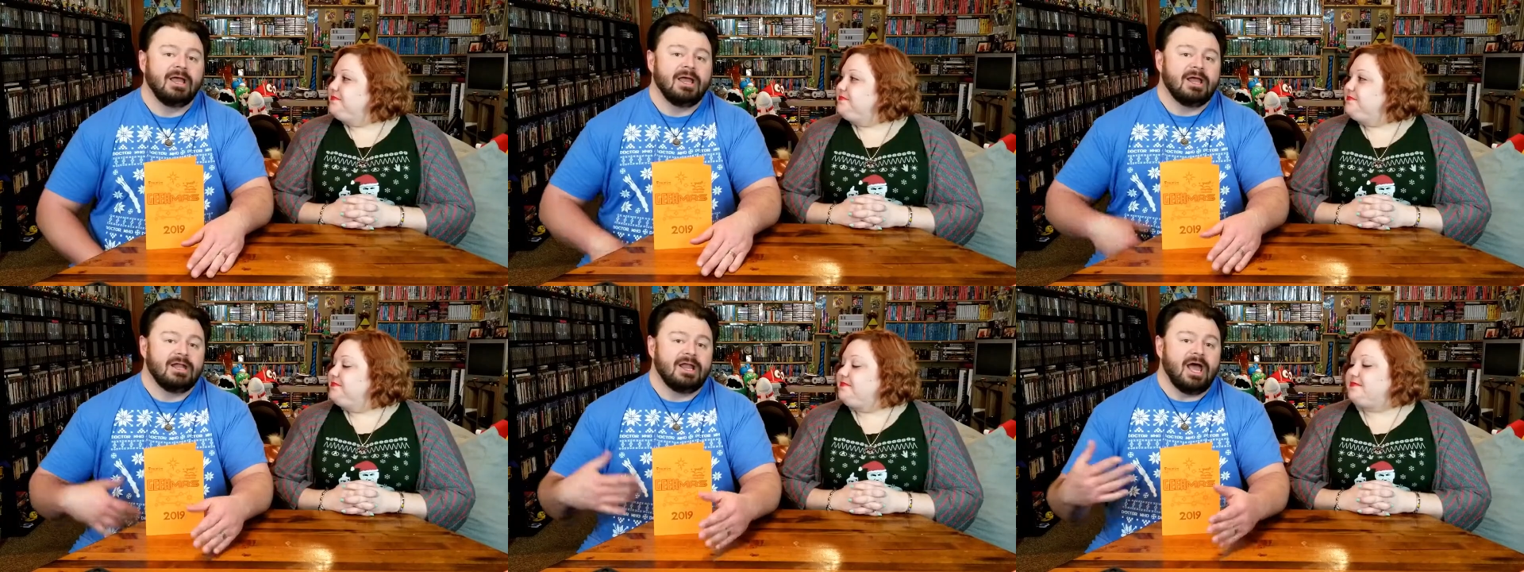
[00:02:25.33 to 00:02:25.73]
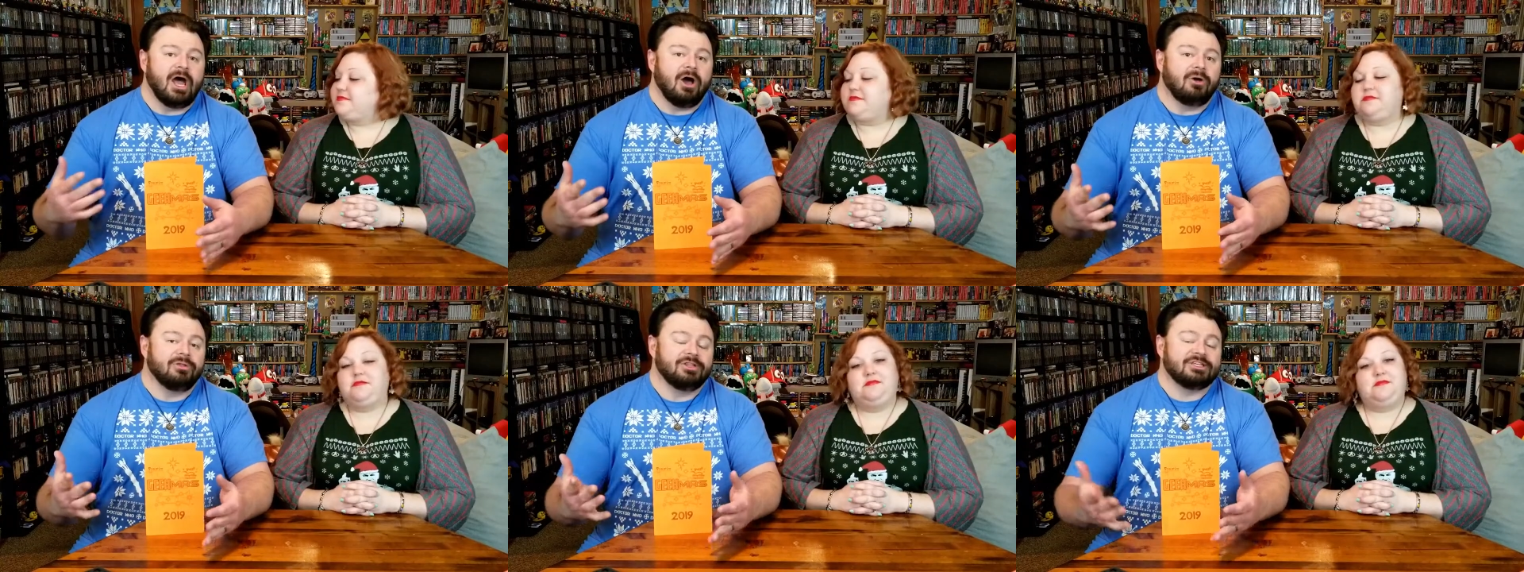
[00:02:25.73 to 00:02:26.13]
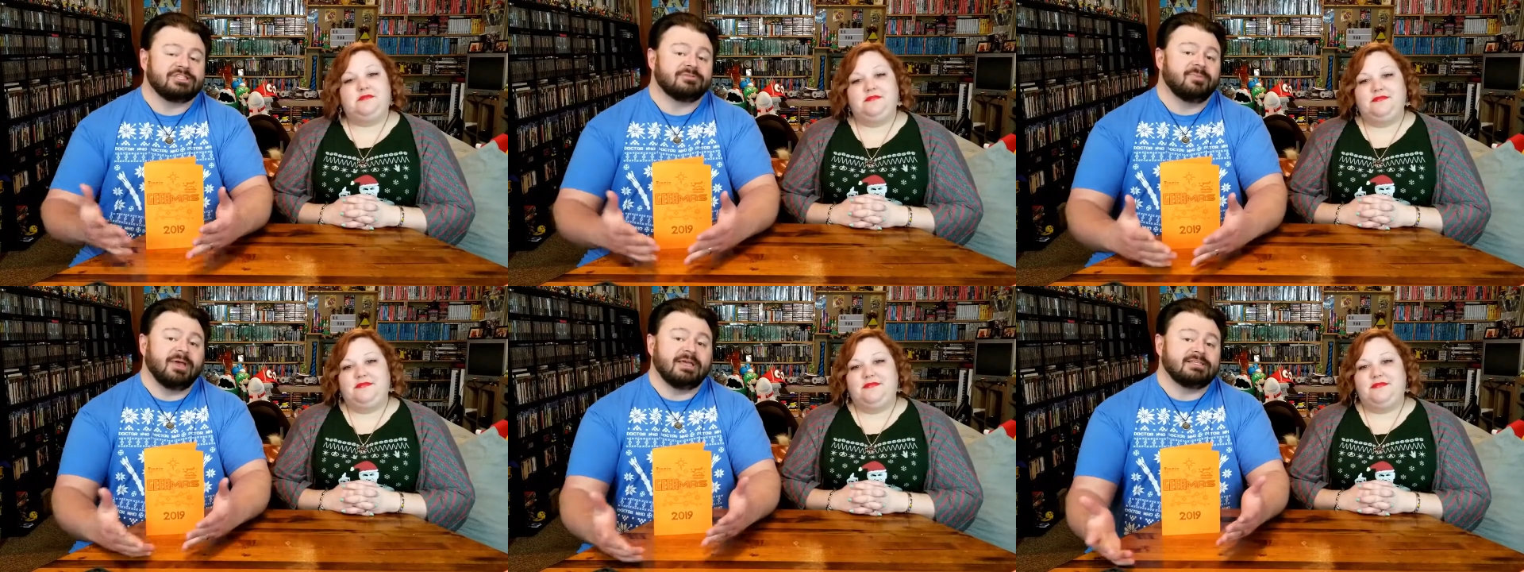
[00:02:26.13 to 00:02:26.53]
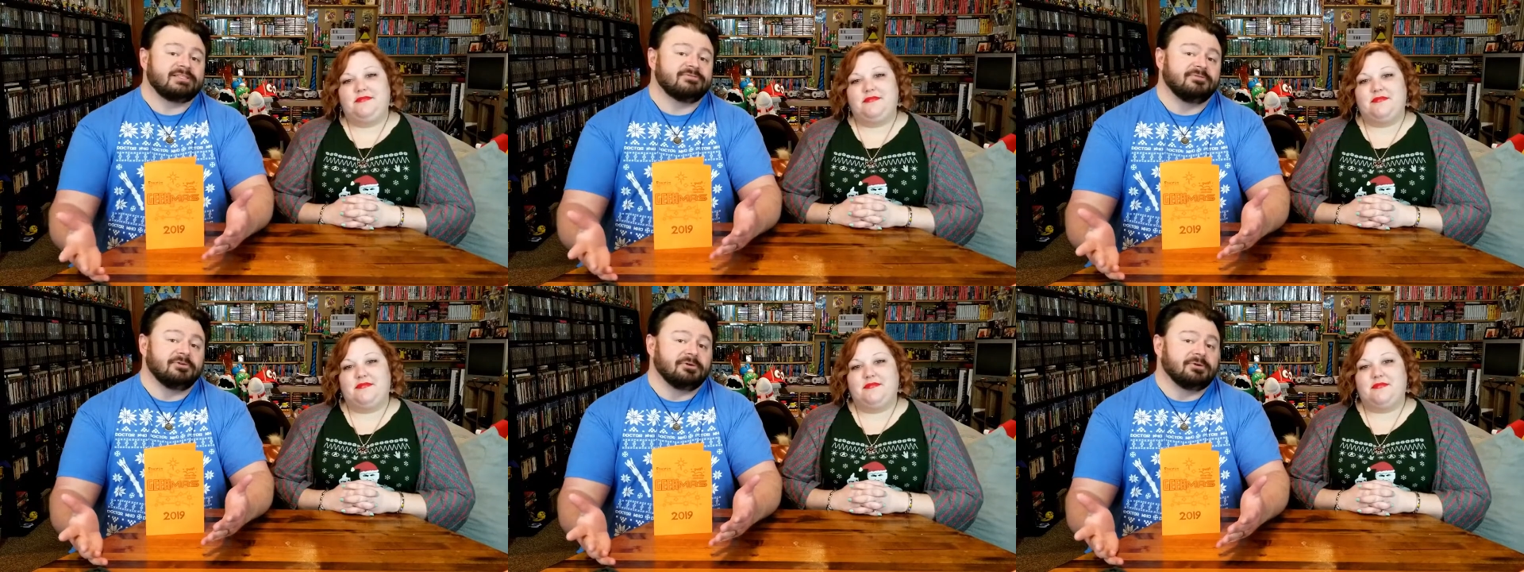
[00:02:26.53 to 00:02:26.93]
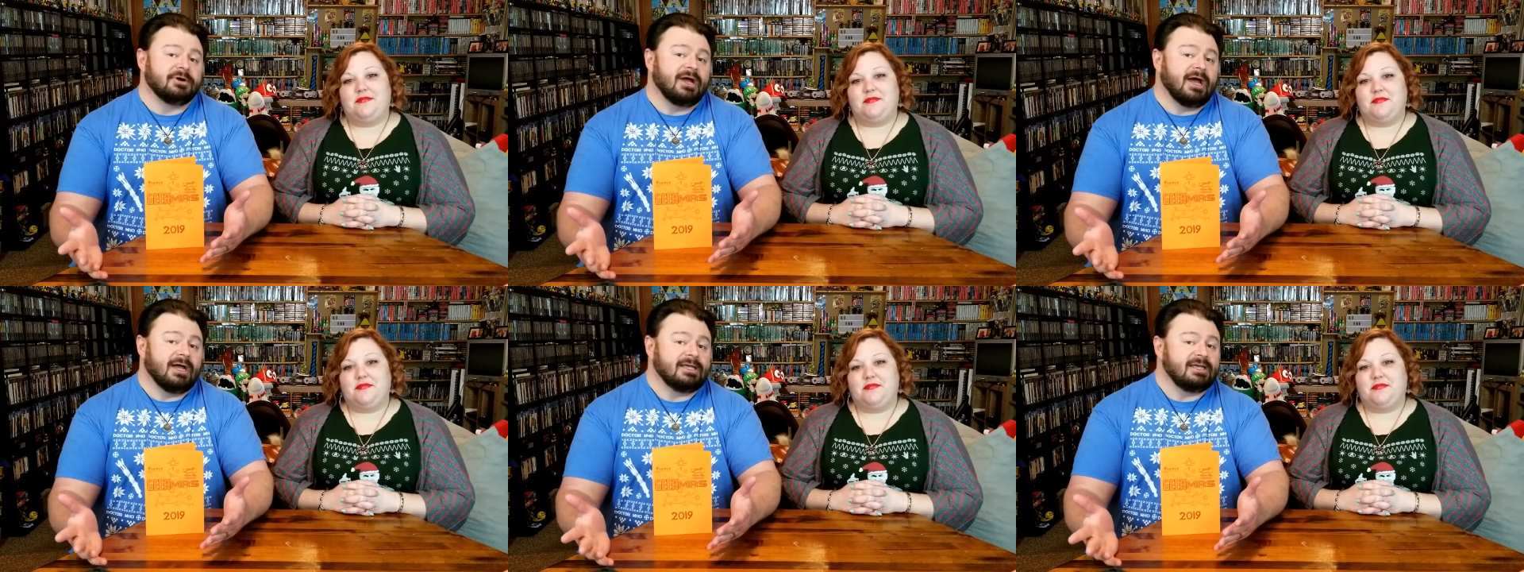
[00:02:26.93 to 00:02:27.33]
Speaker 1: Now, the space for
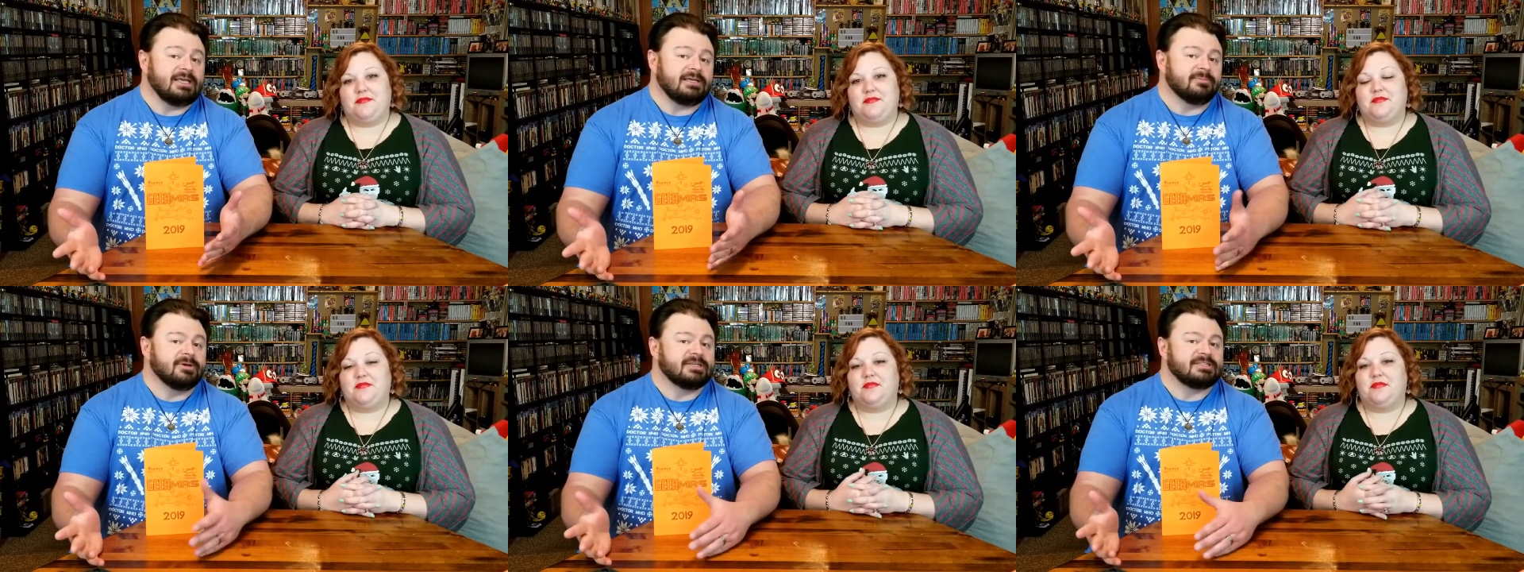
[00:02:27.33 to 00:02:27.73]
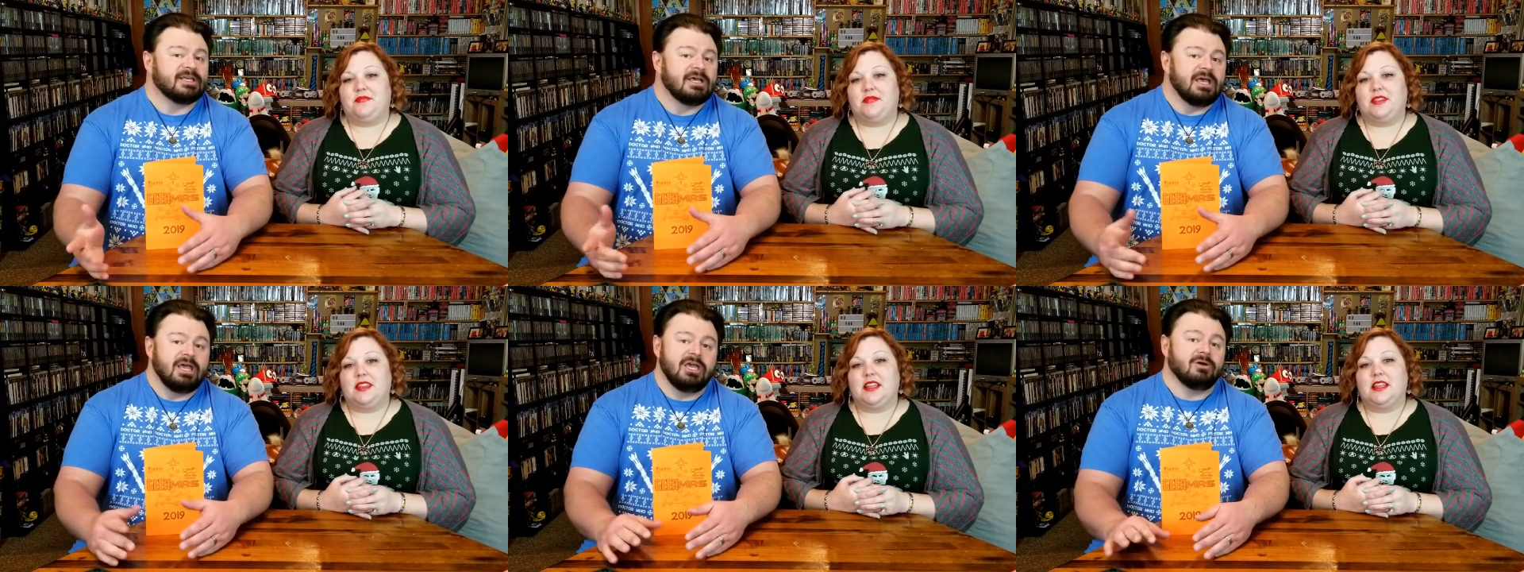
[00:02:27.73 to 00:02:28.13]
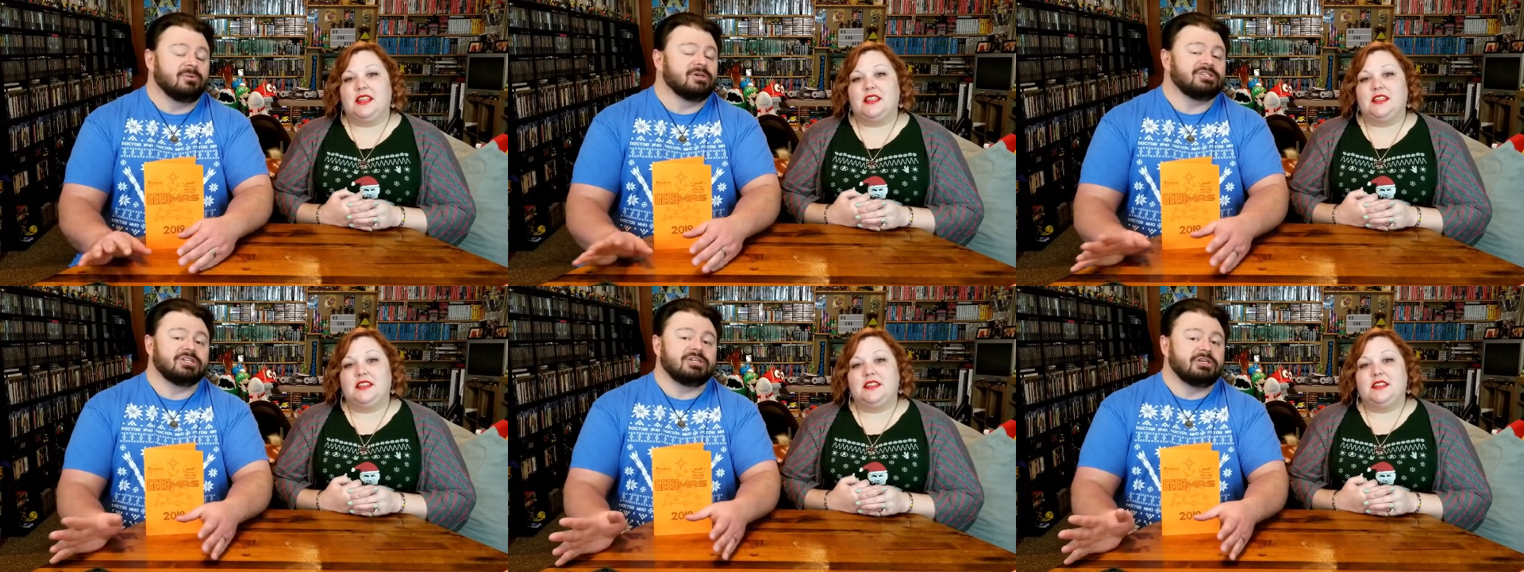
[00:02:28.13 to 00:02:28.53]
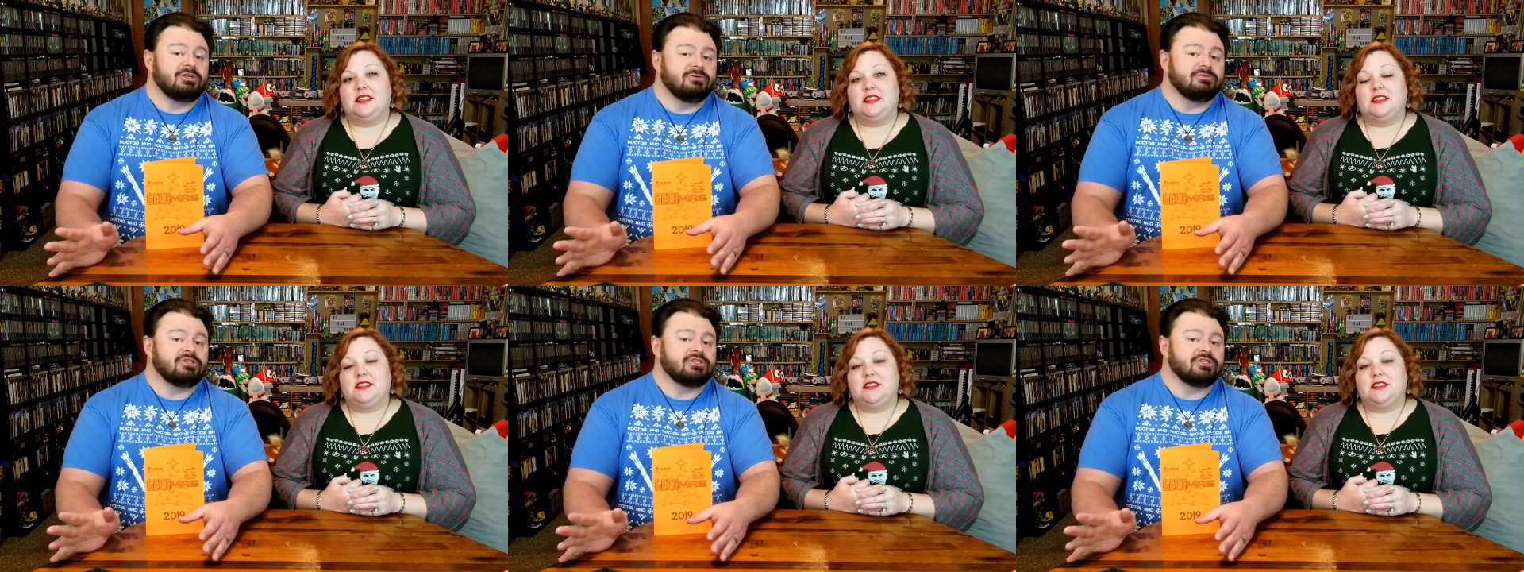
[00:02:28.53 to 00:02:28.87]
uh, Geekmas, it wasn't a huge